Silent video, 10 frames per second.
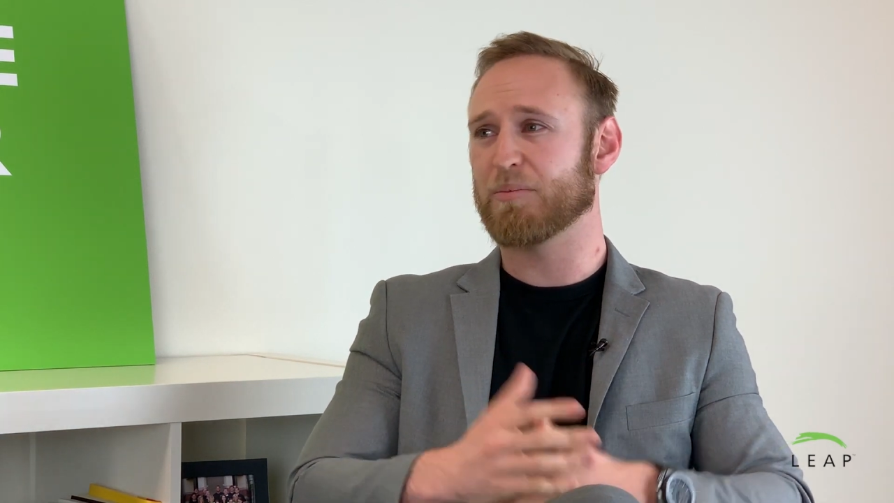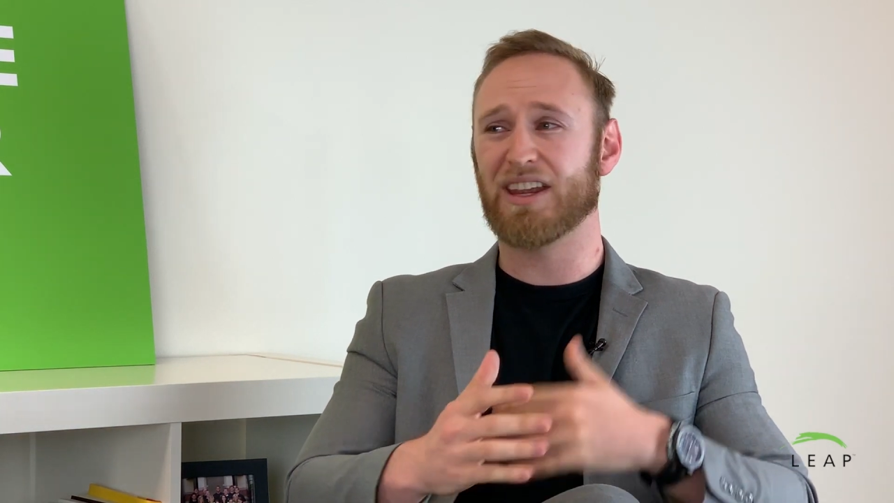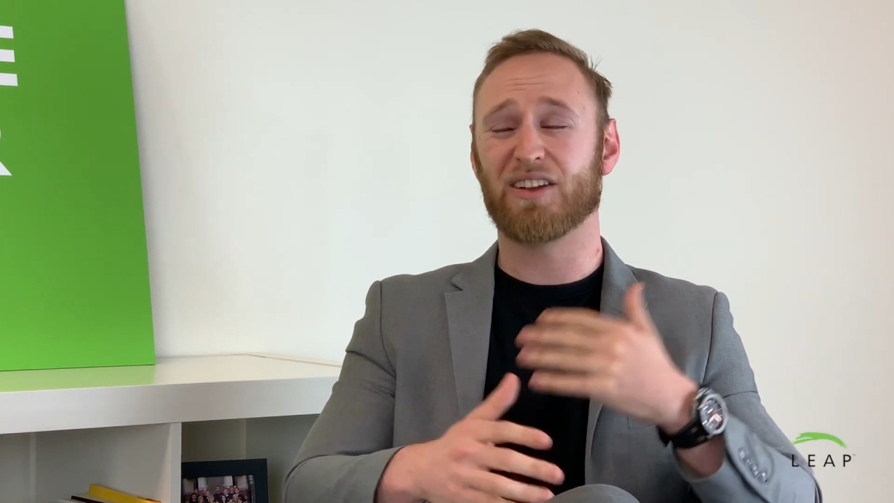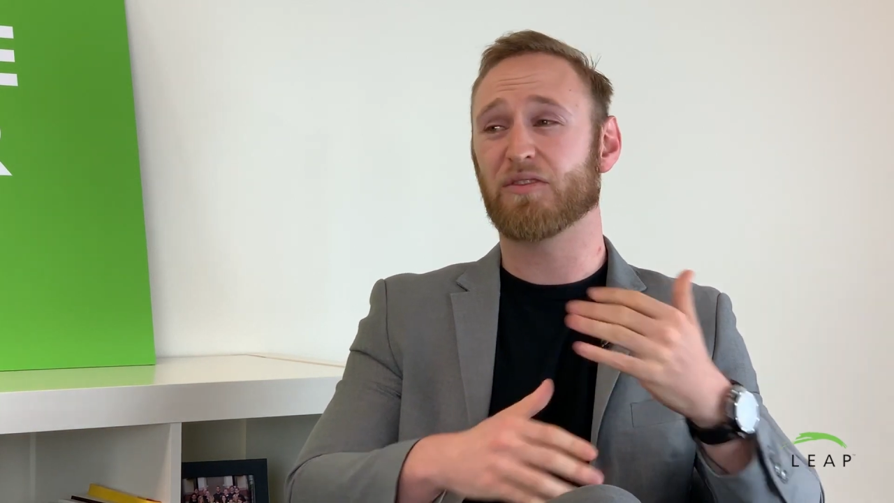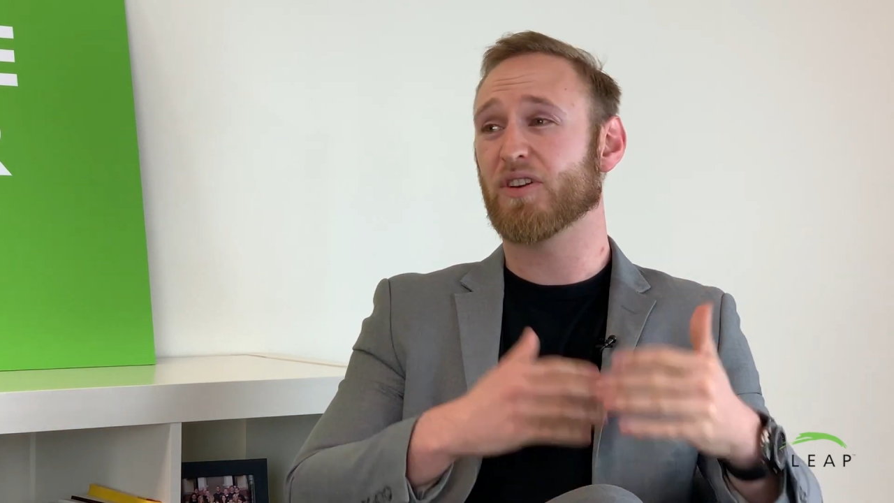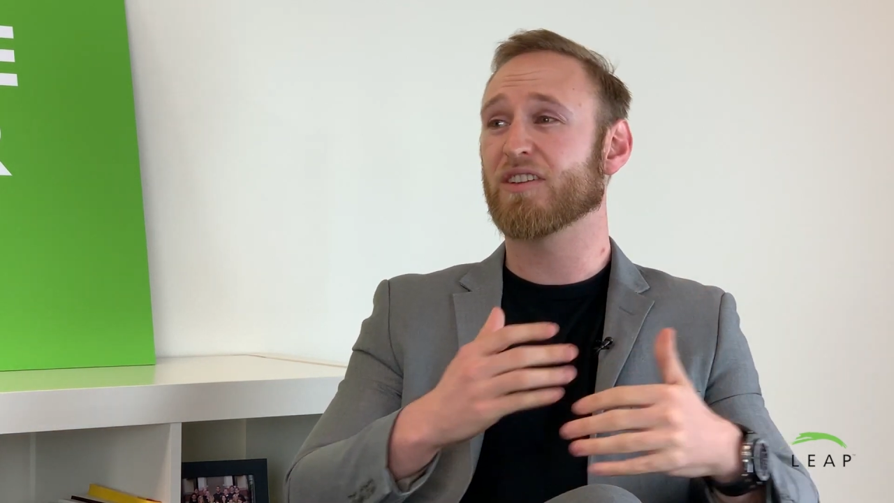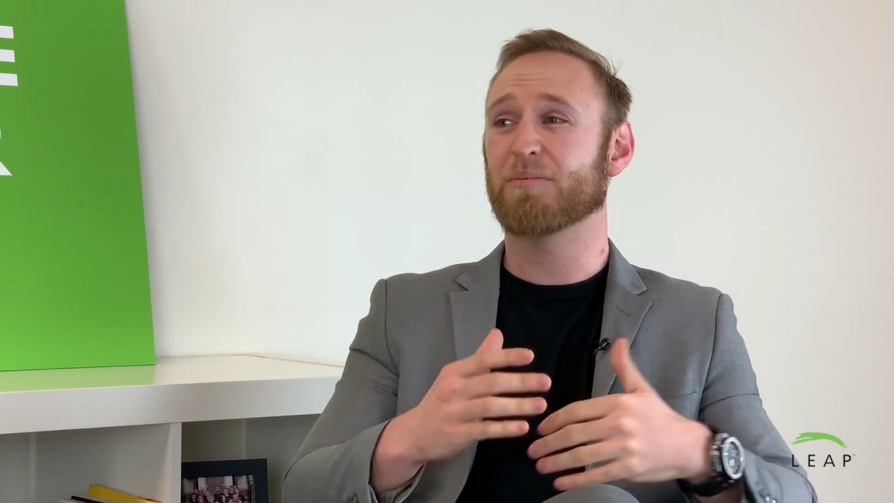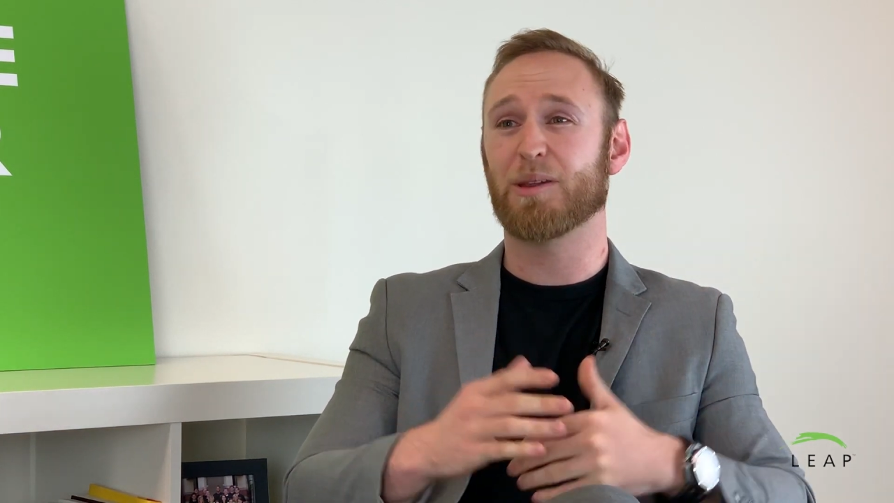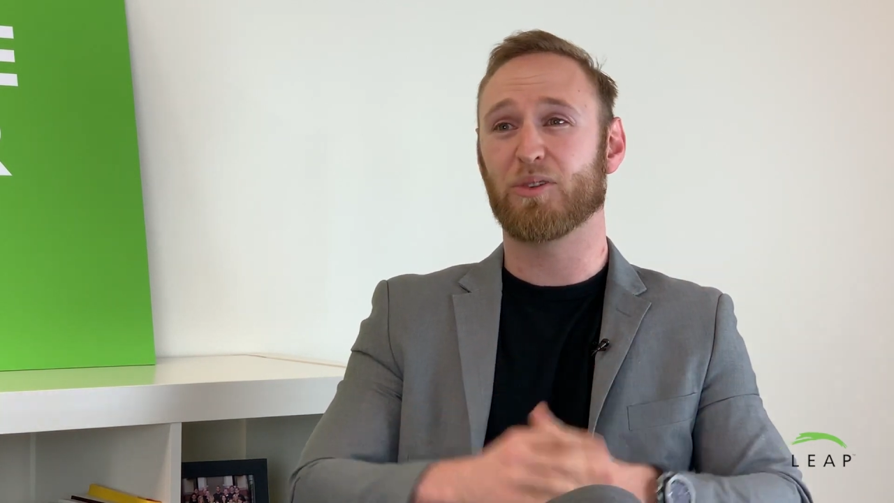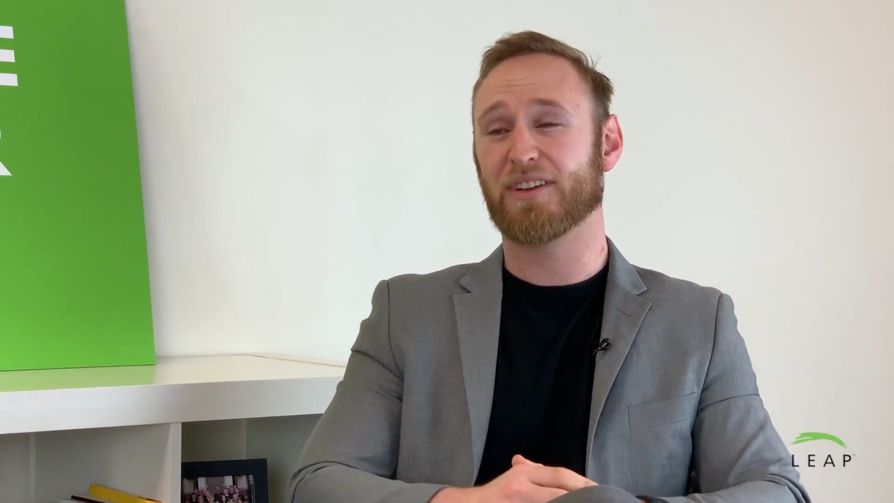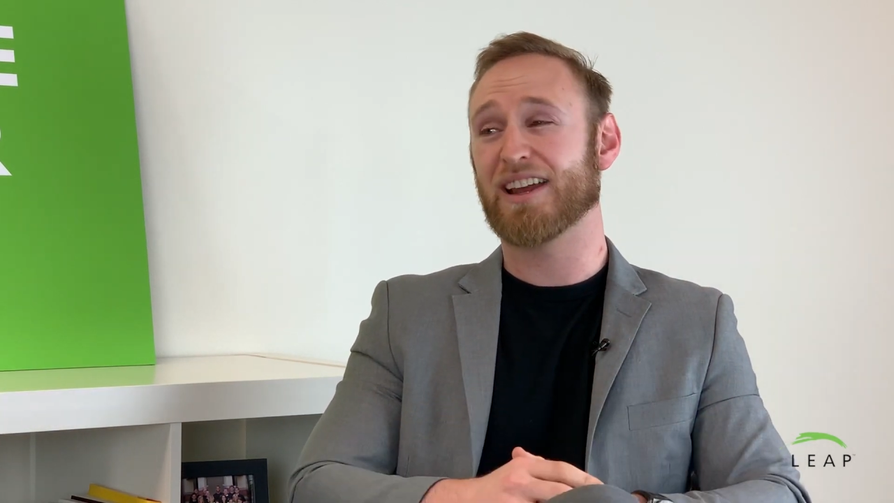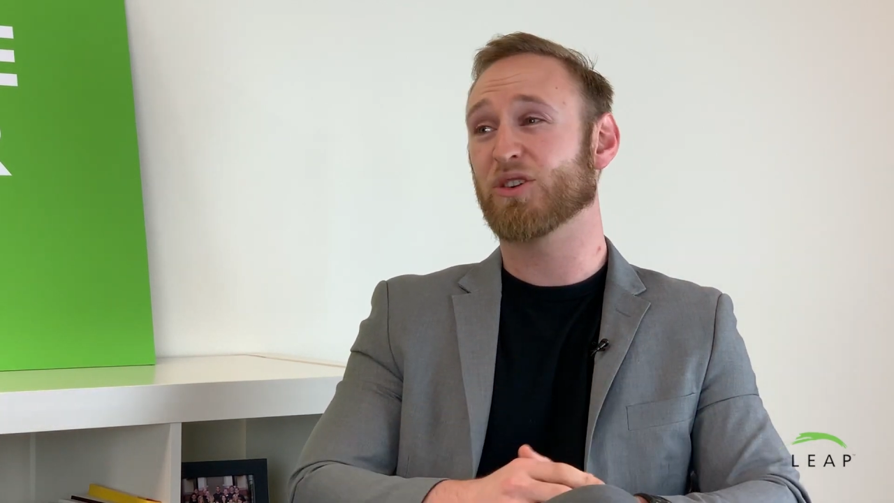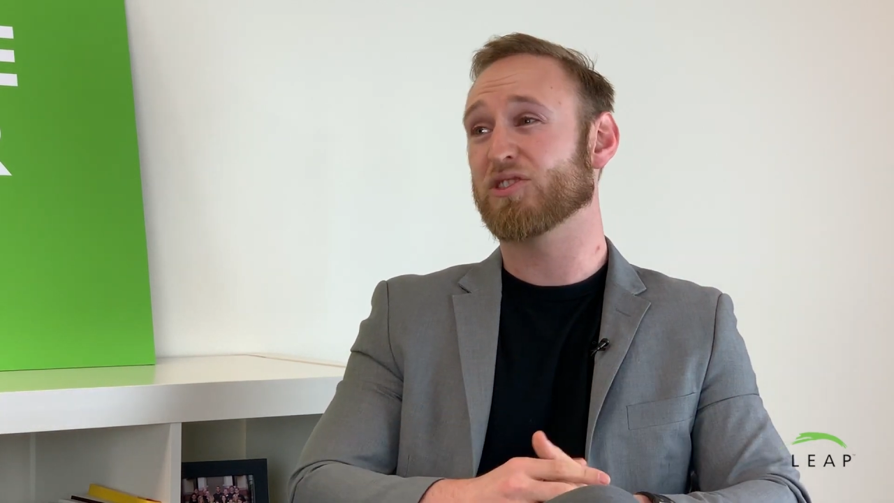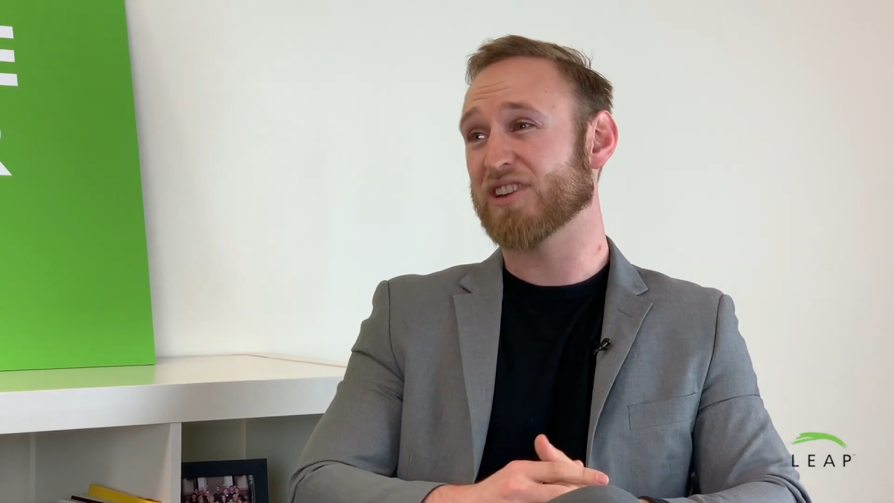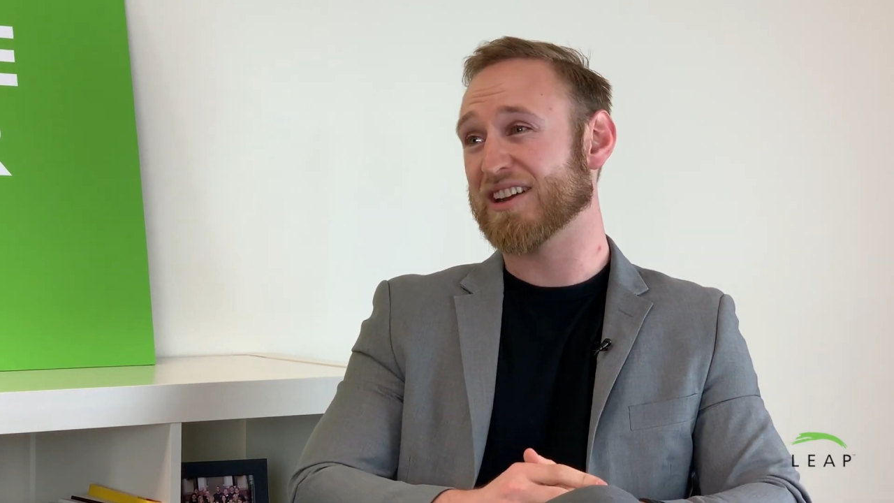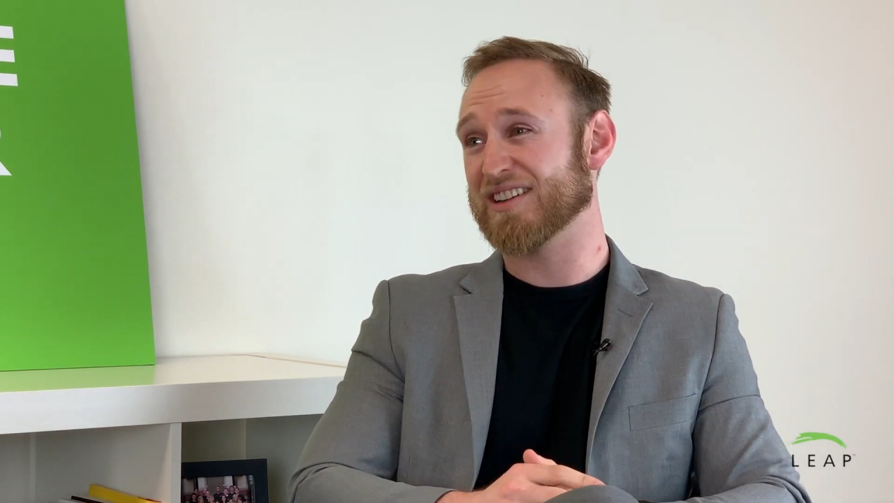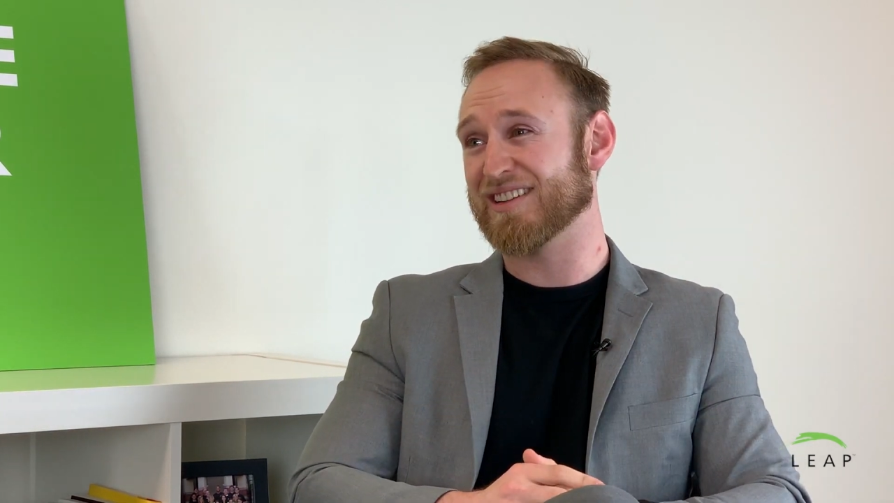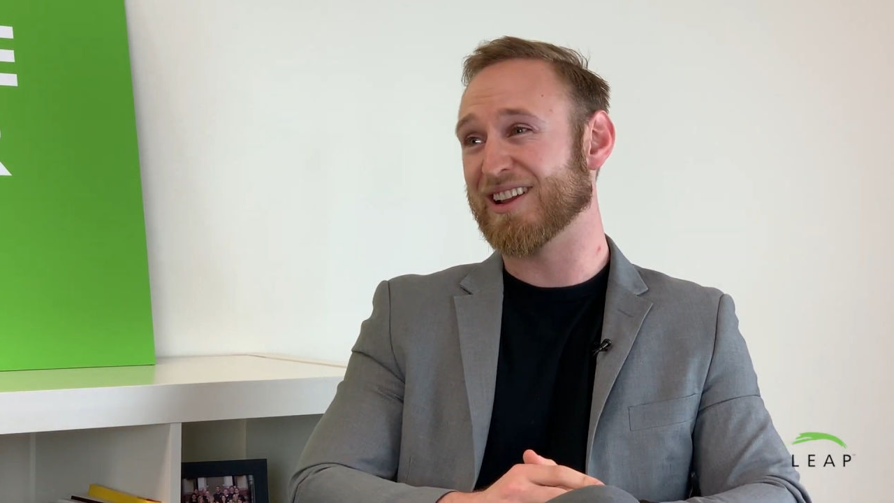being in front of people, getting rejected,